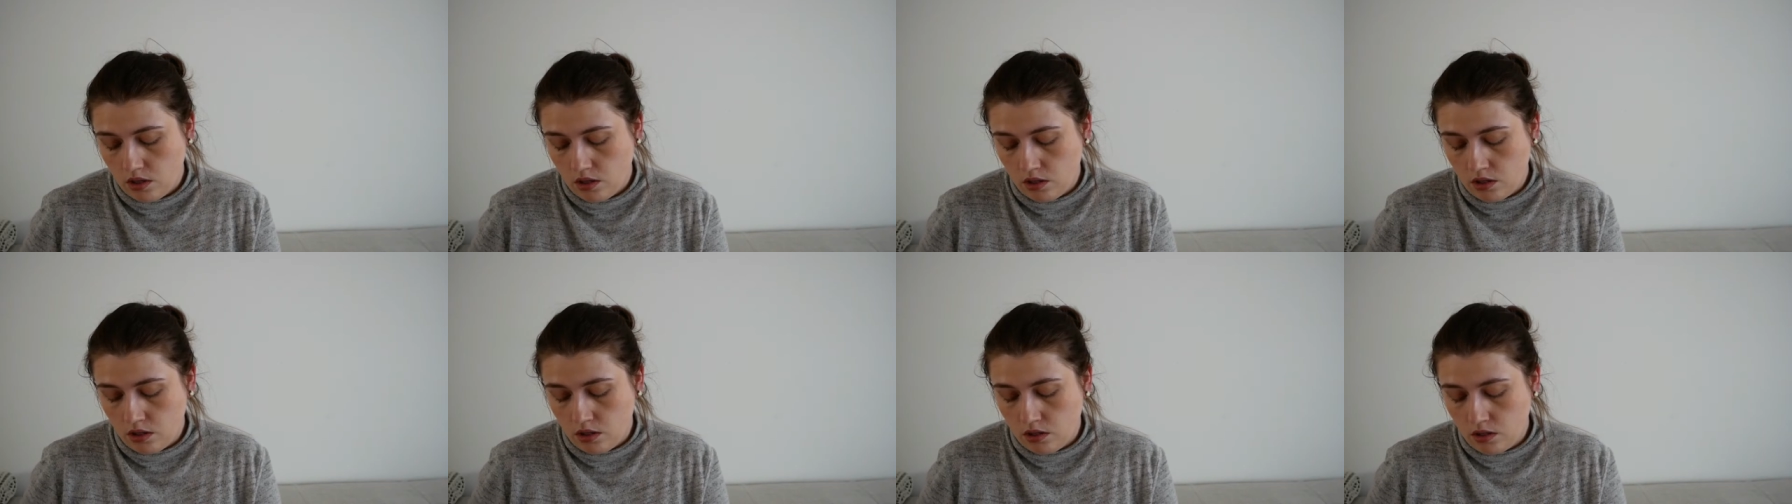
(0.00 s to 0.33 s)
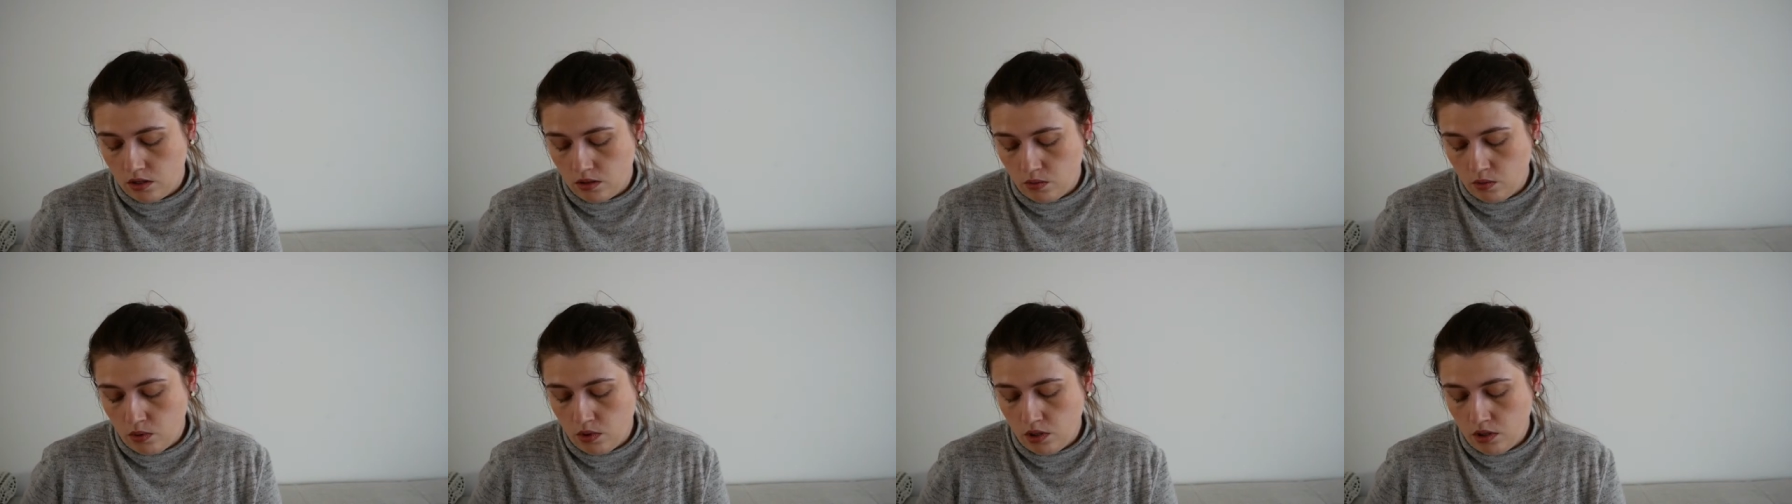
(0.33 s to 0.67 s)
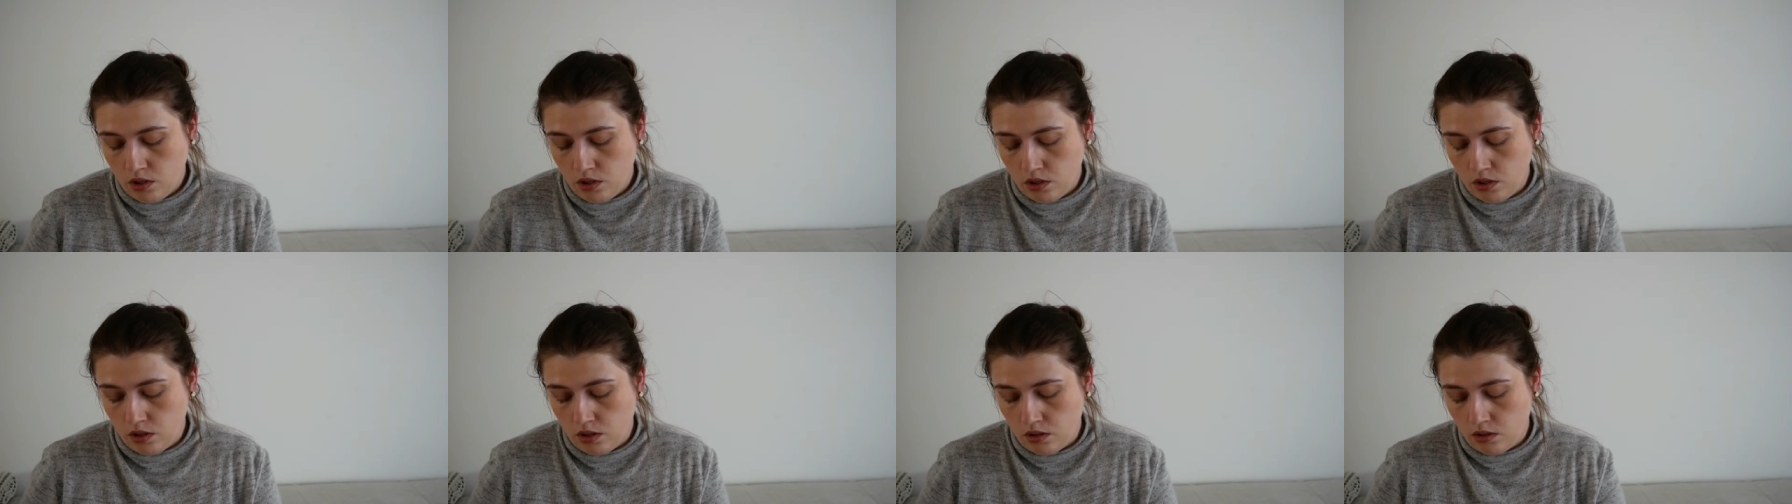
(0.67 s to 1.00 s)
This
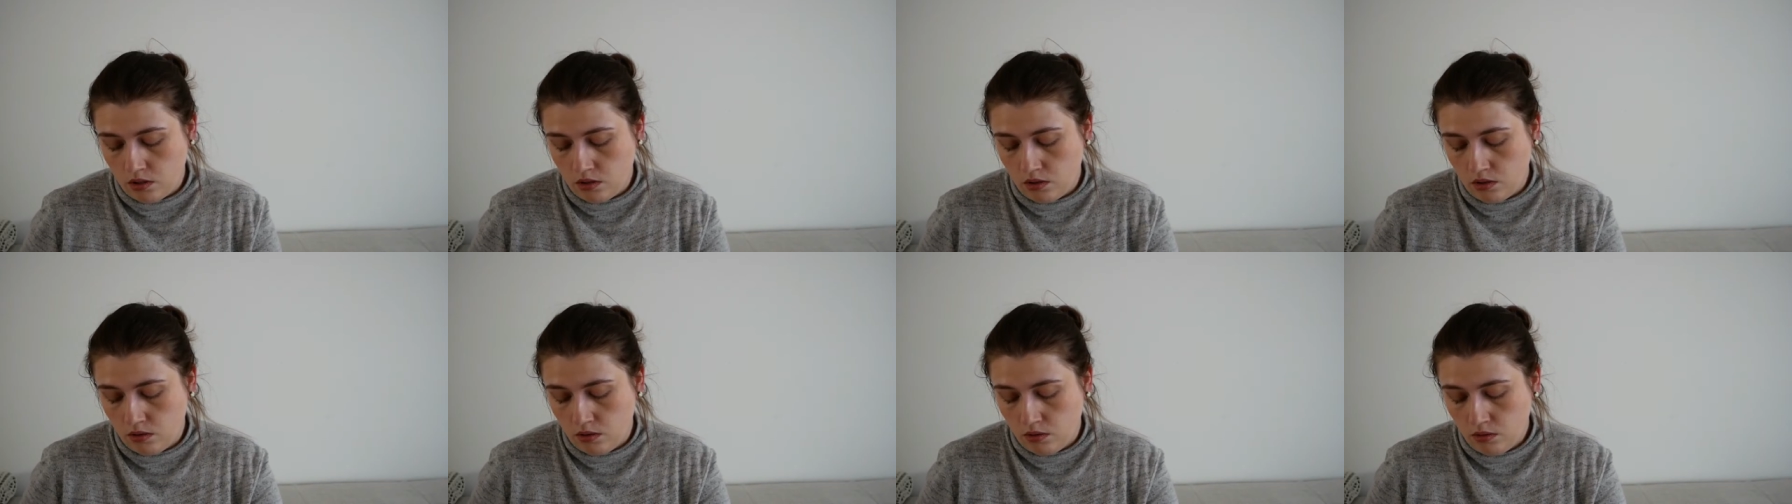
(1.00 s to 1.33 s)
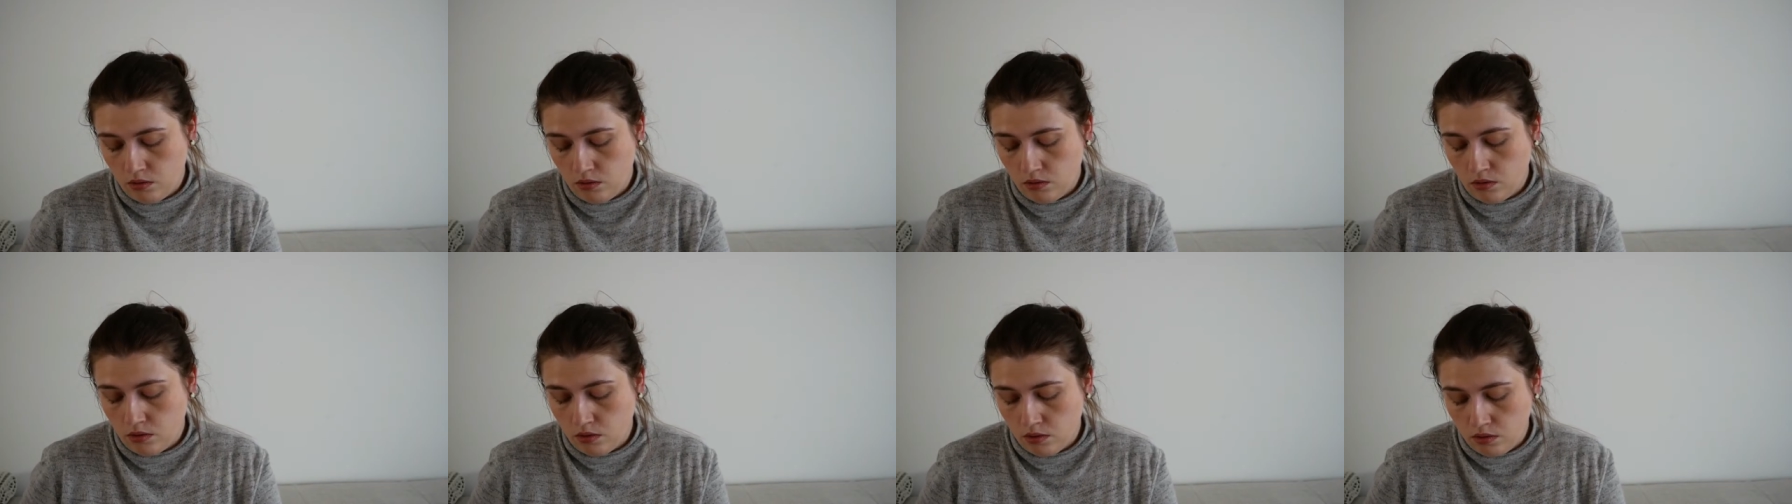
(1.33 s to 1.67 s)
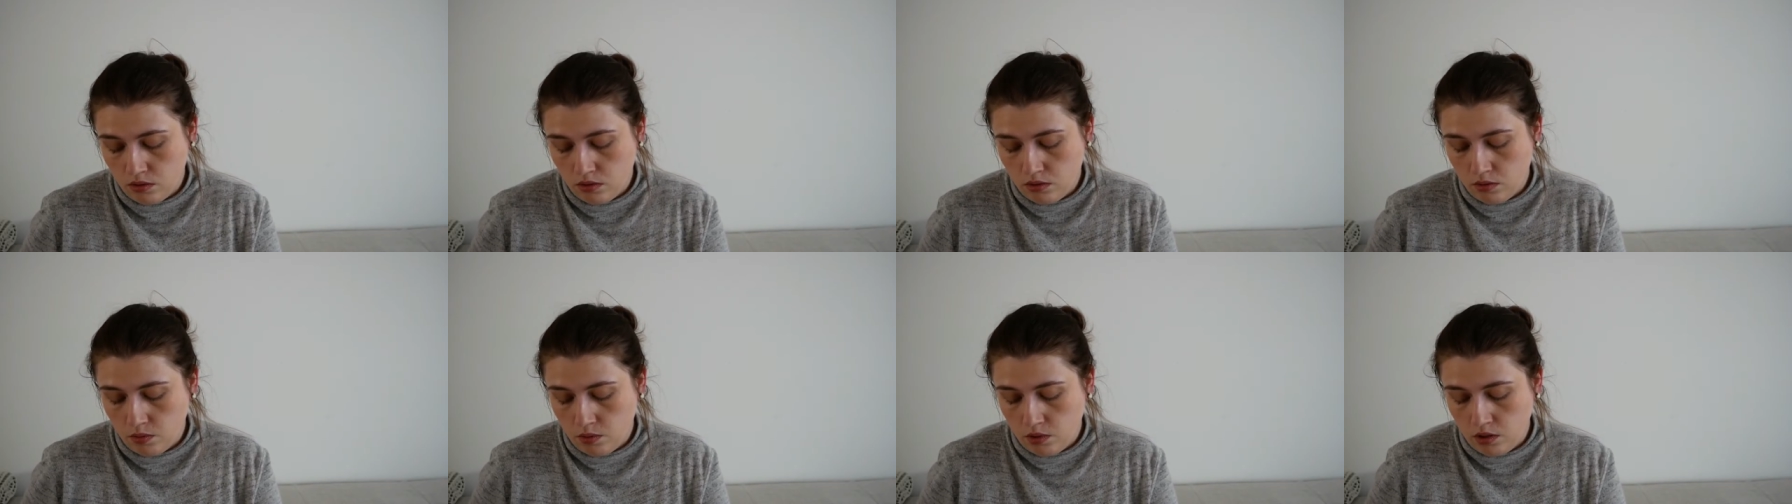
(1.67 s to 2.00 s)
one is not going
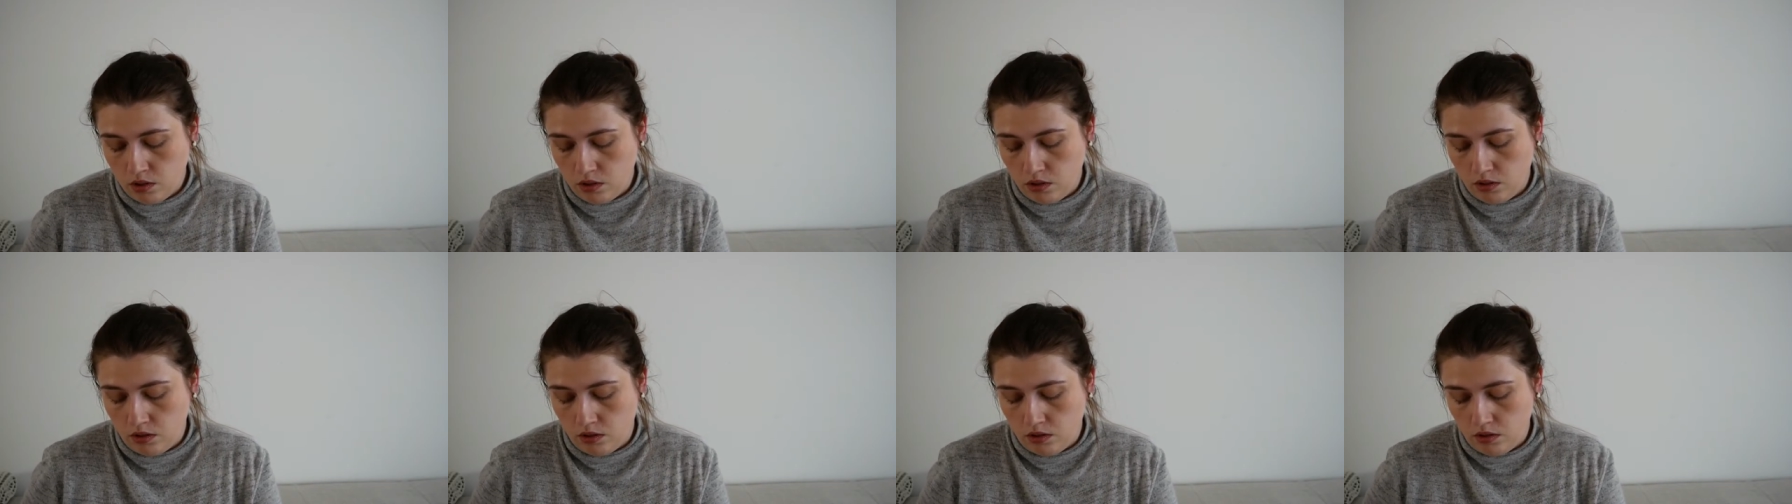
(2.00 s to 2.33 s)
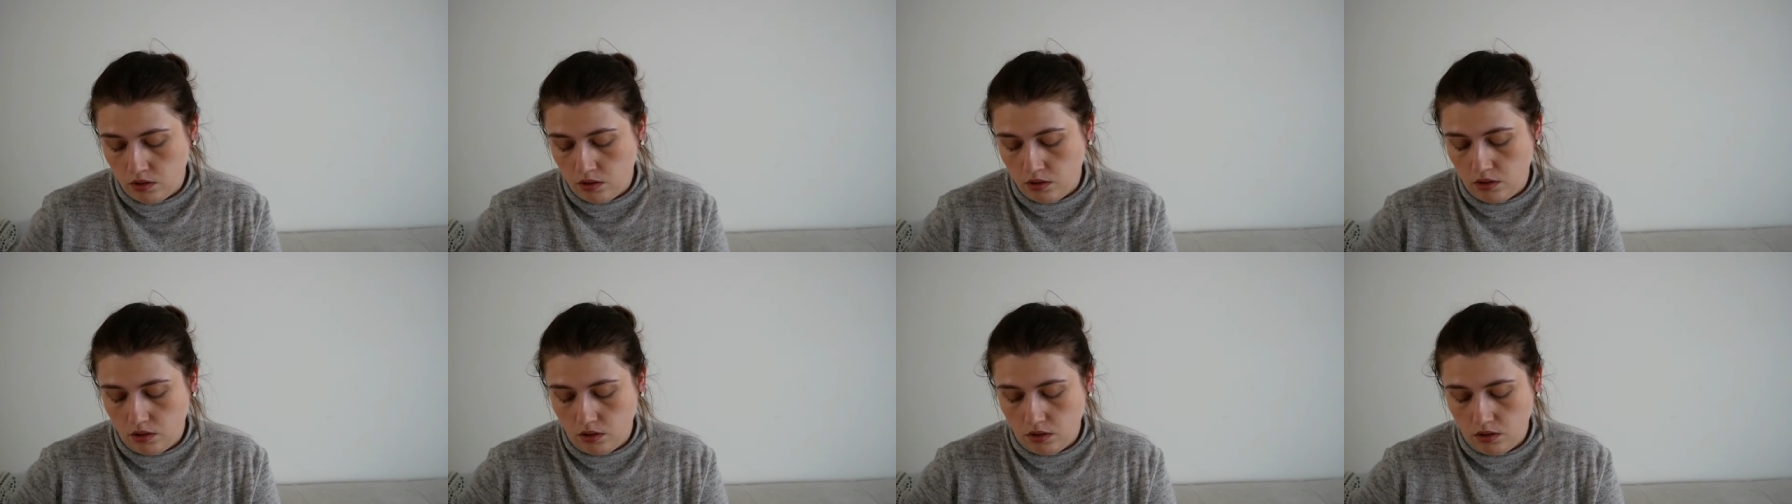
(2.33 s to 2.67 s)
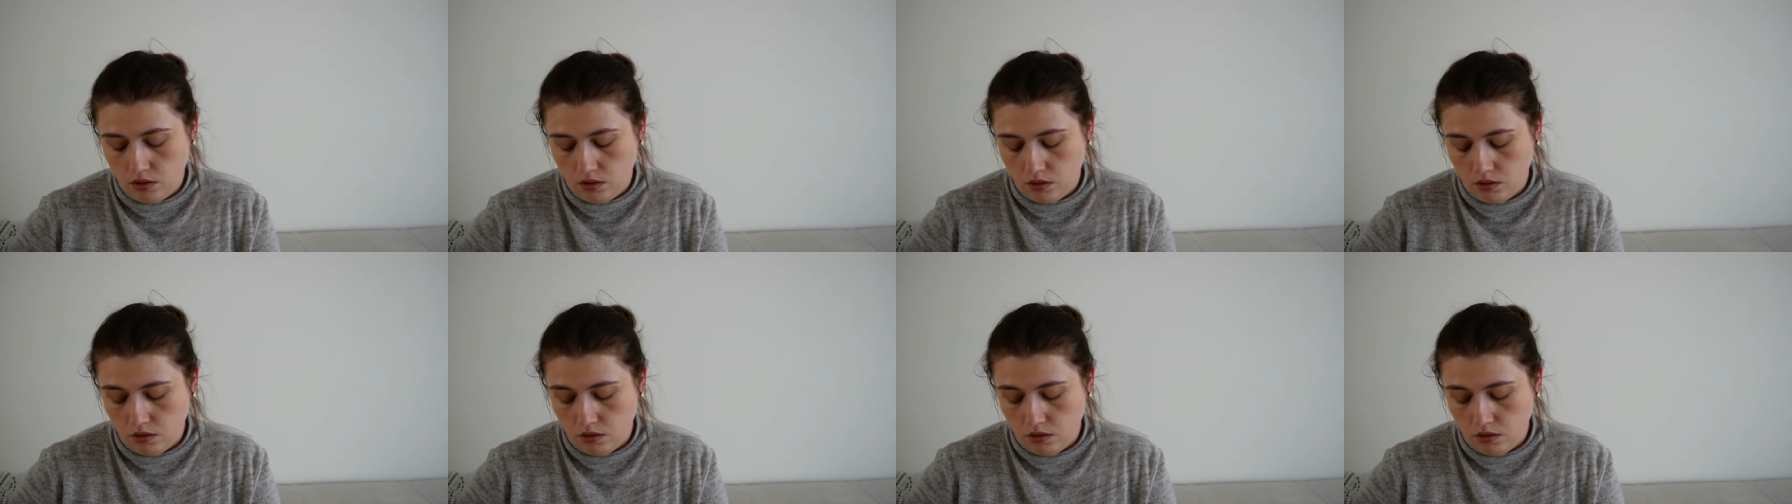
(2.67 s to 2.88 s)
to be easy.